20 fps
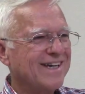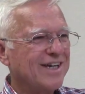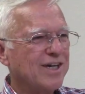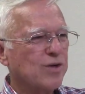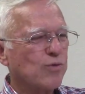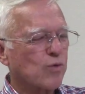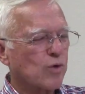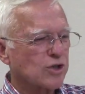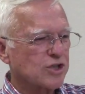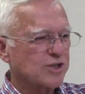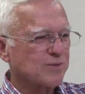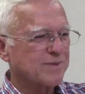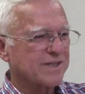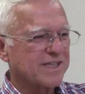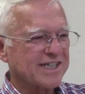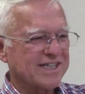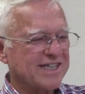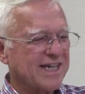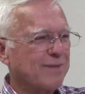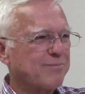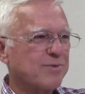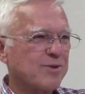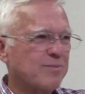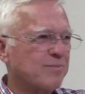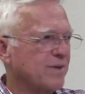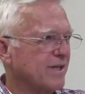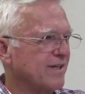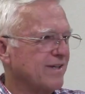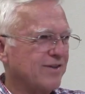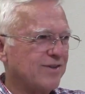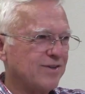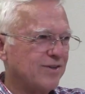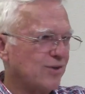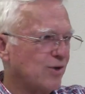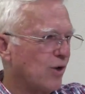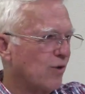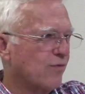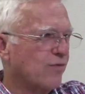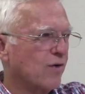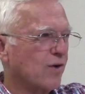worship at the temple, but
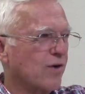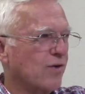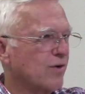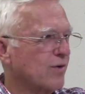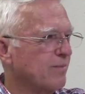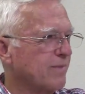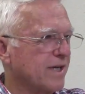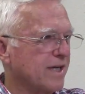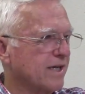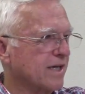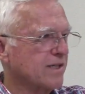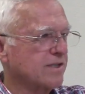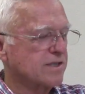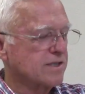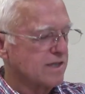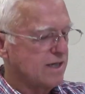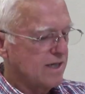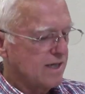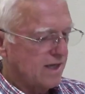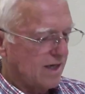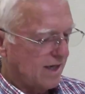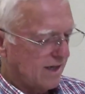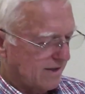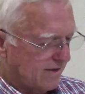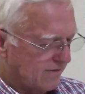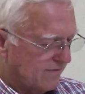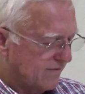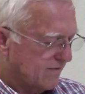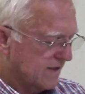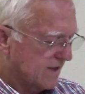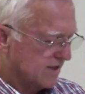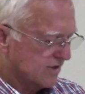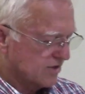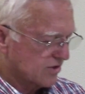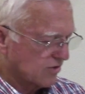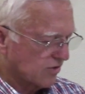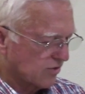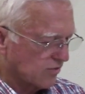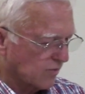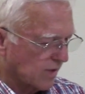no further because of uh,
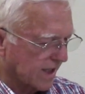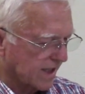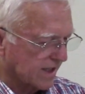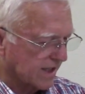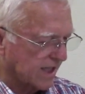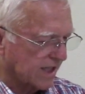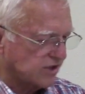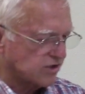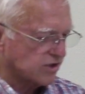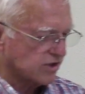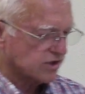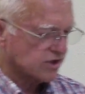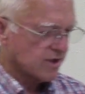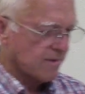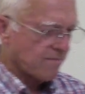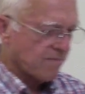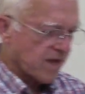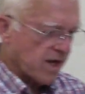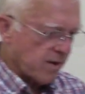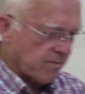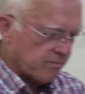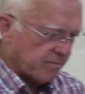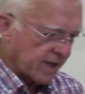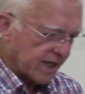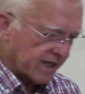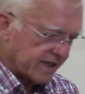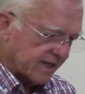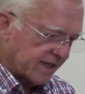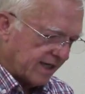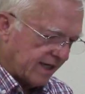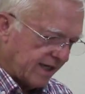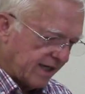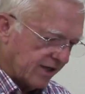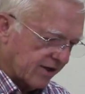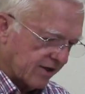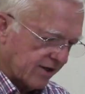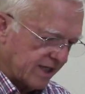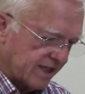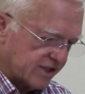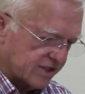certain regulations. But
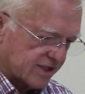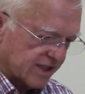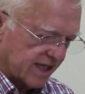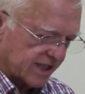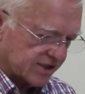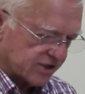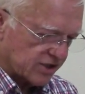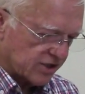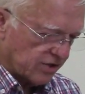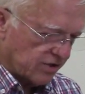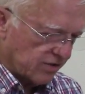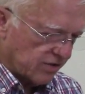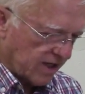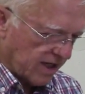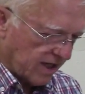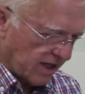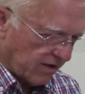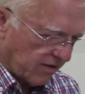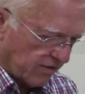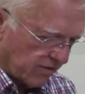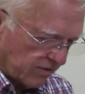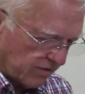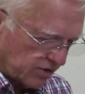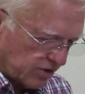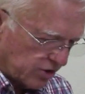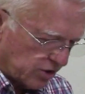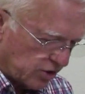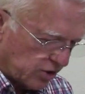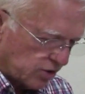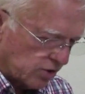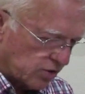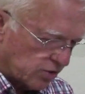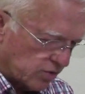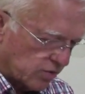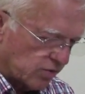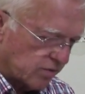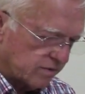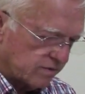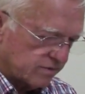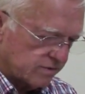here he says,
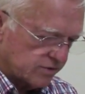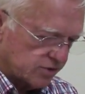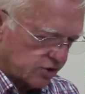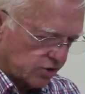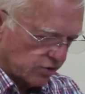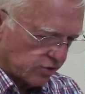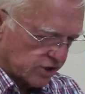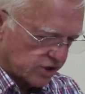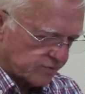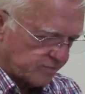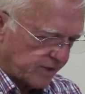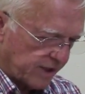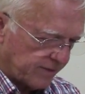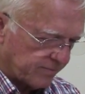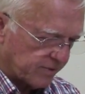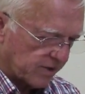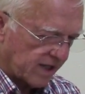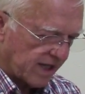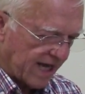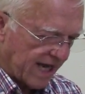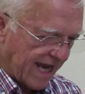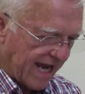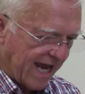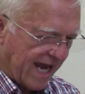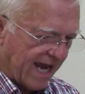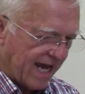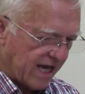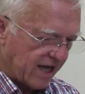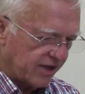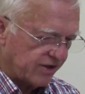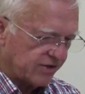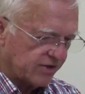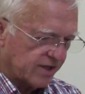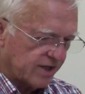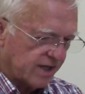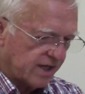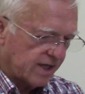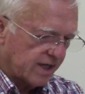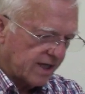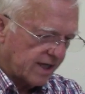You, Jewish people, and
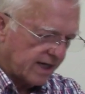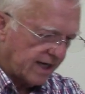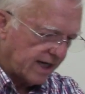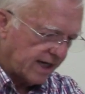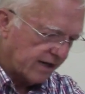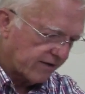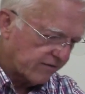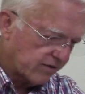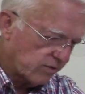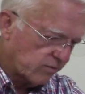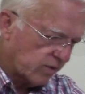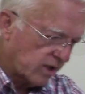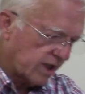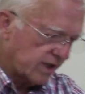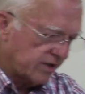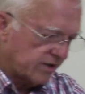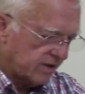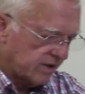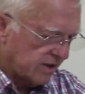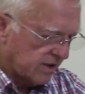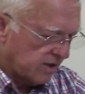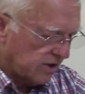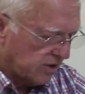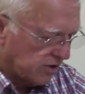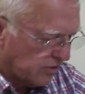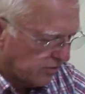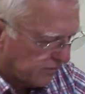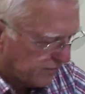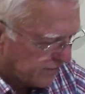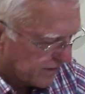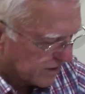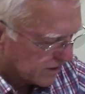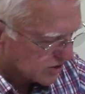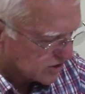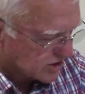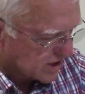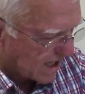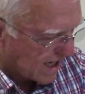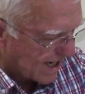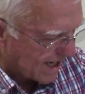everyone who
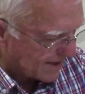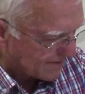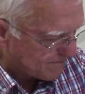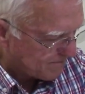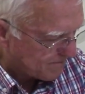fears God,